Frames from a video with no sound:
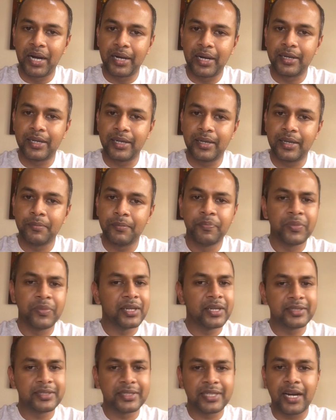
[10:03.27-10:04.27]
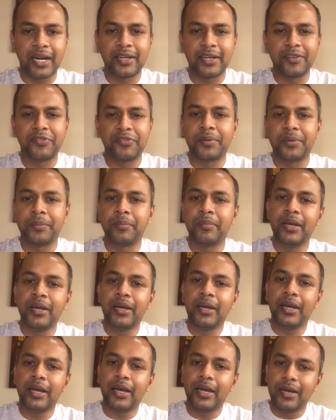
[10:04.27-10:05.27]
marketing, starting from
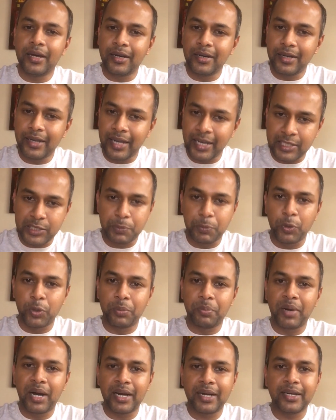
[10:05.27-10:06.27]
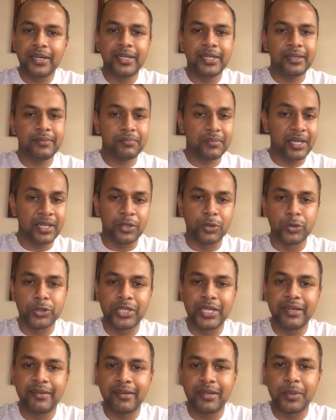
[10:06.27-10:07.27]
export marketing,
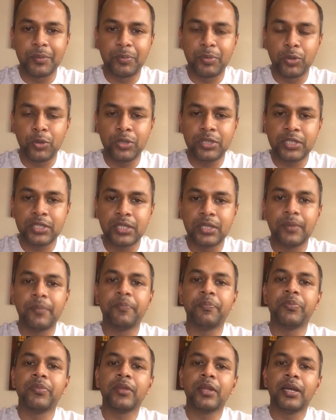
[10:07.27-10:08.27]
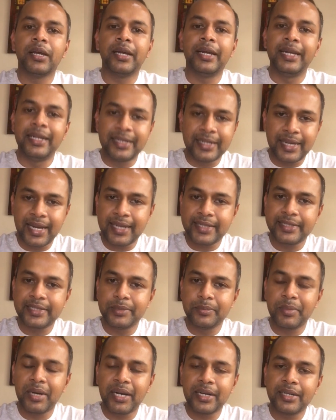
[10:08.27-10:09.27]
ethnocentric approach,
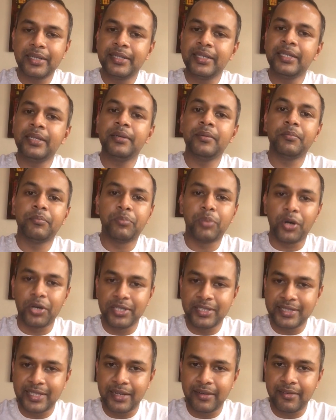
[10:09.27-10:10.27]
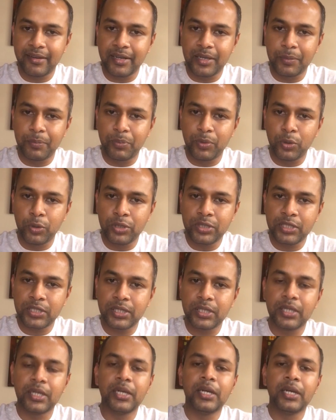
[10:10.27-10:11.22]
international marketing, polycentric approach.